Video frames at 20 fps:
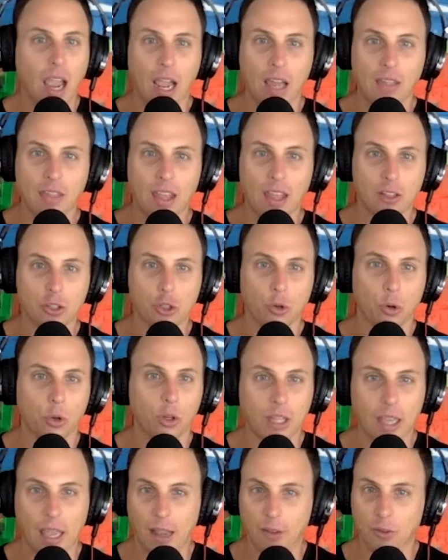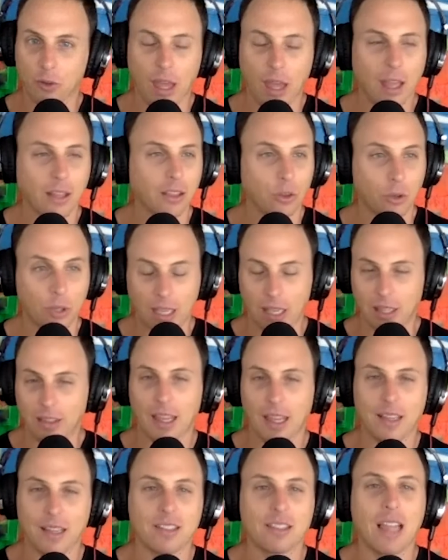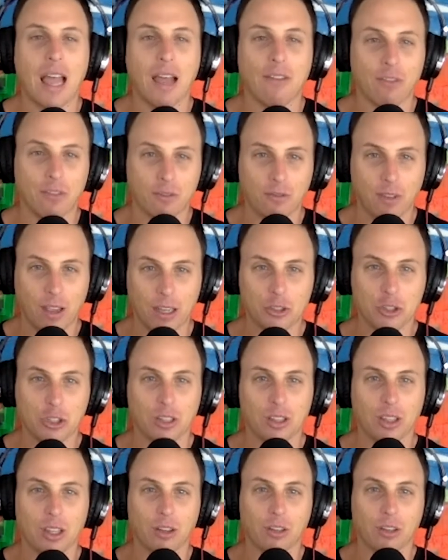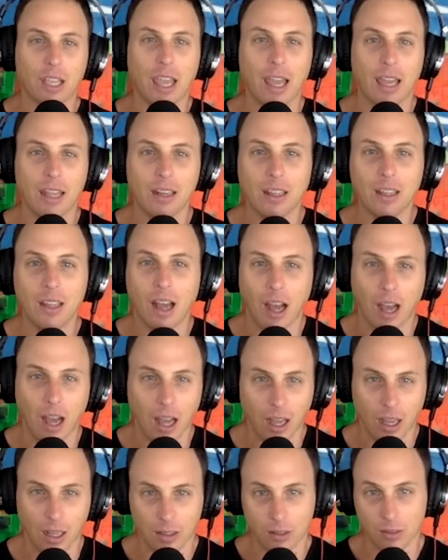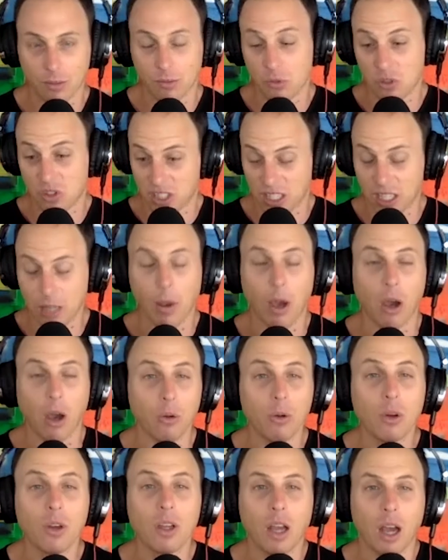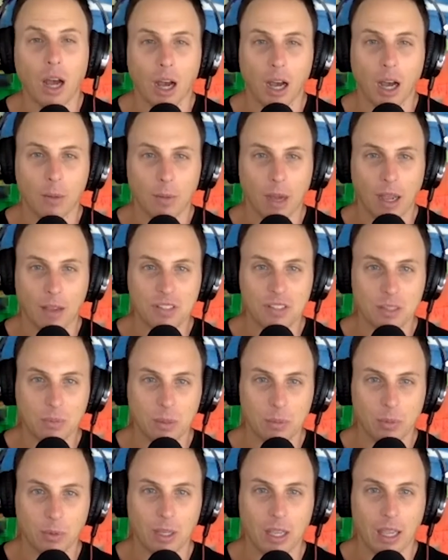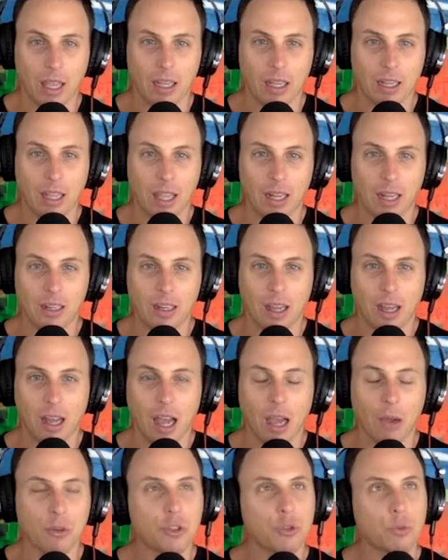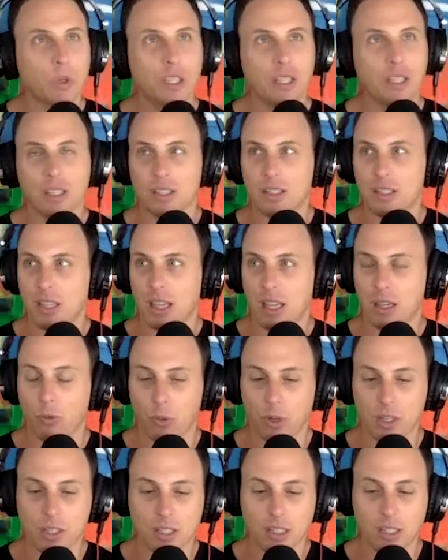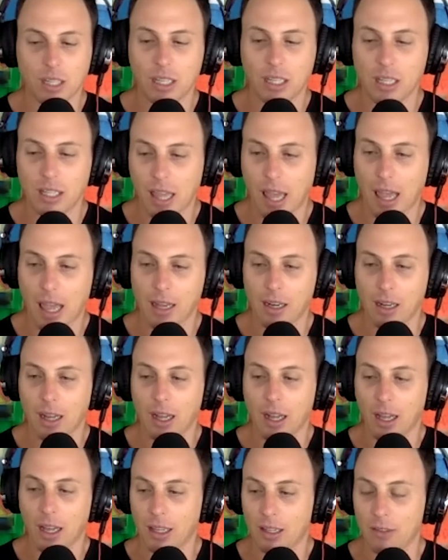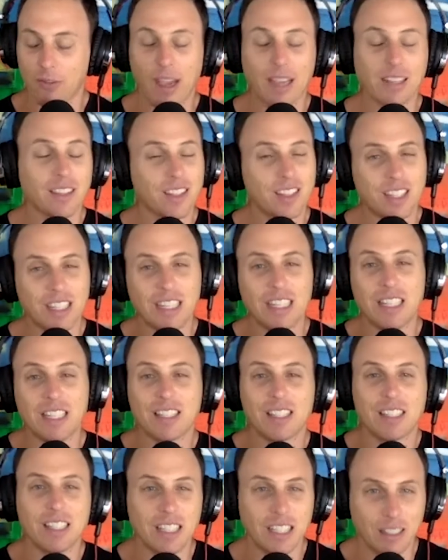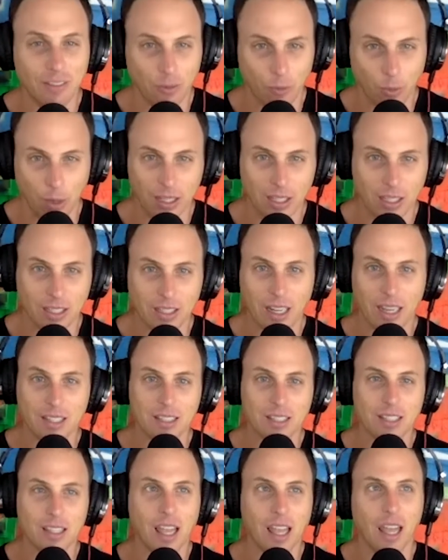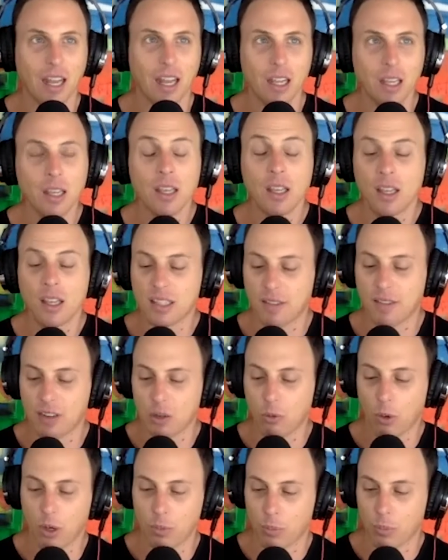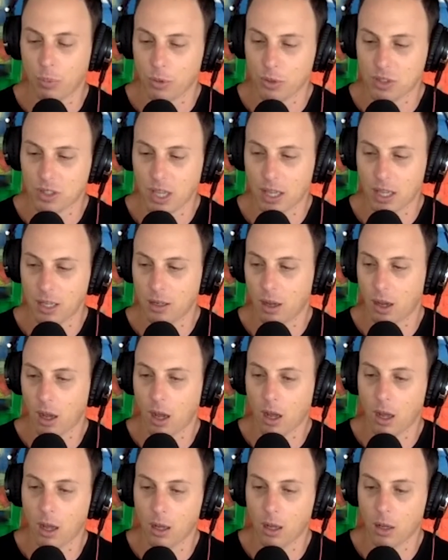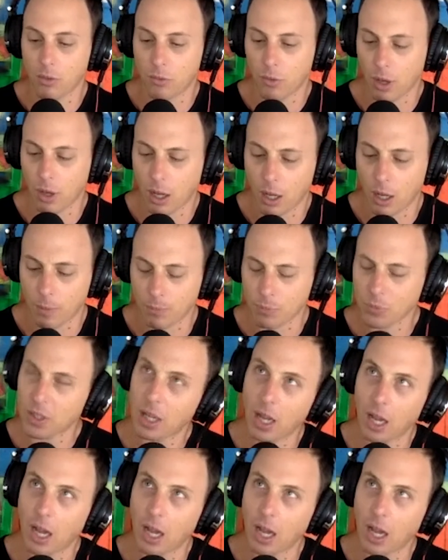and then shortly after that, they'll get that staph infection. They'll get uh, SIBO. Um, I've seen people get and. Uh, uh, I was reading this thing recently that, uh, in fact, the CDC even recognizes that 71% of, um,